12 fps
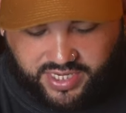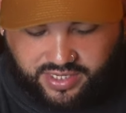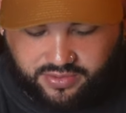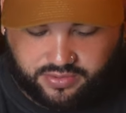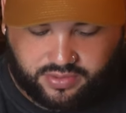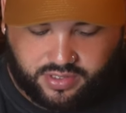
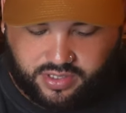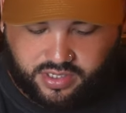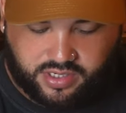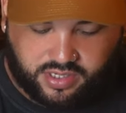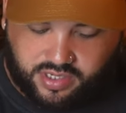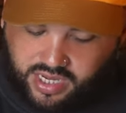out,
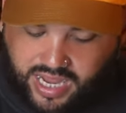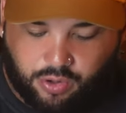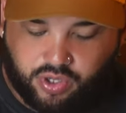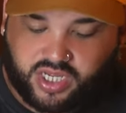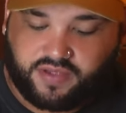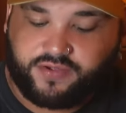I
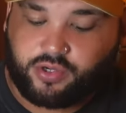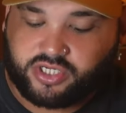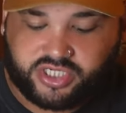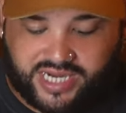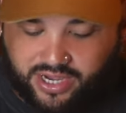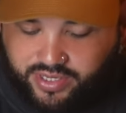will give you a
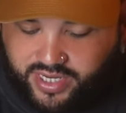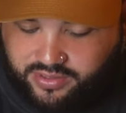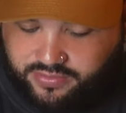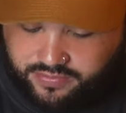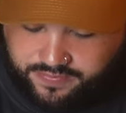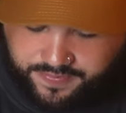shout
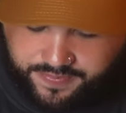out.